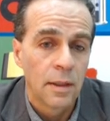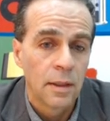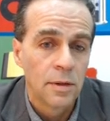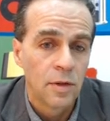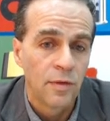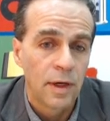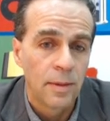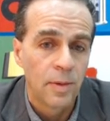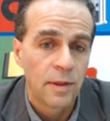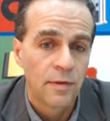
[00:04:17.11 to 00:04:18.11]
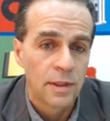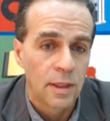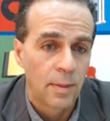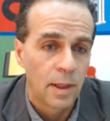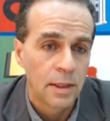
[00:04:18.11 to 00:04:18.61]
So very briefly
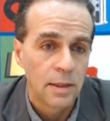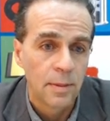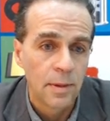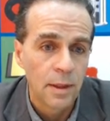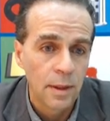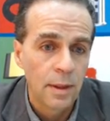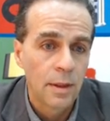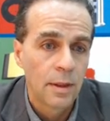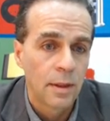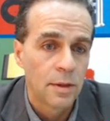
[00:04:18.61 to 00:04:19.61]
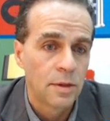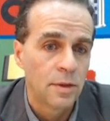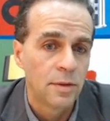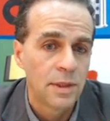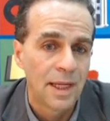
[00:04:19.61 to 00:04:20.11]
summarizing here is to
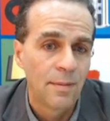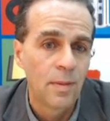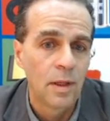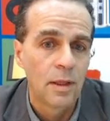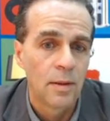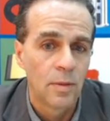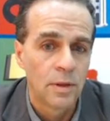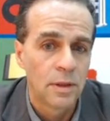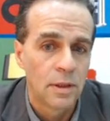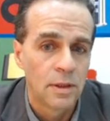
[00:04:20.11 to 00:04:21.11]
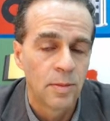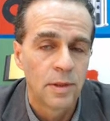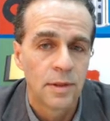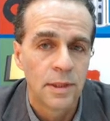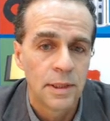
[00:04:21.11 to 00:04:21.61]
assemble a
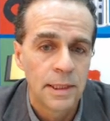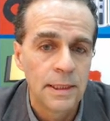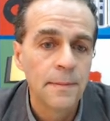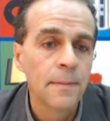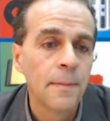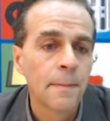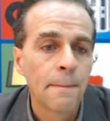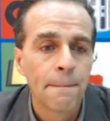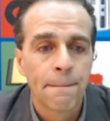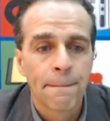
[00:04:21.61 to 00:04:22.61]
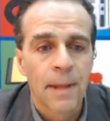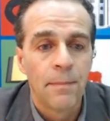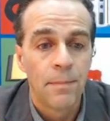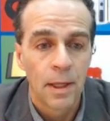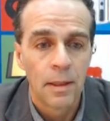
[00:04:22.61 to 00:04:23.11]
multidisciplinary team,
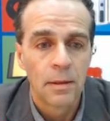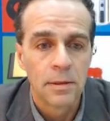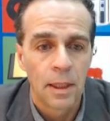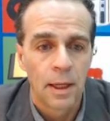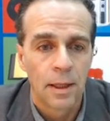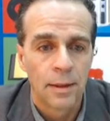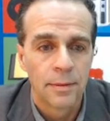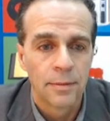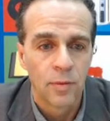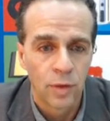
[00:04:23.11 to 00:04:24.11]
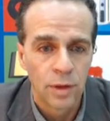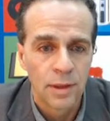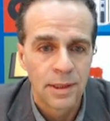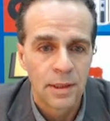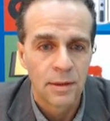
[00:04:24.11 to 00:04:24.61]
build a
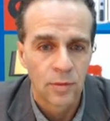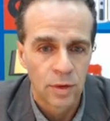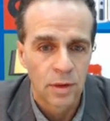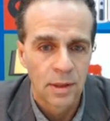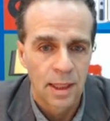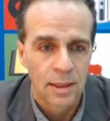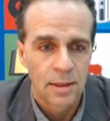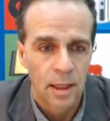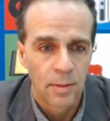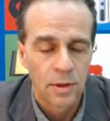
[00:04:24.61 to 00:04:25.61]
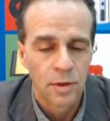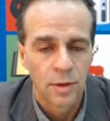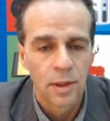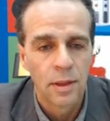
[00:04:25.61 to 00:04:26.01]
world-leading, world-class laboratory,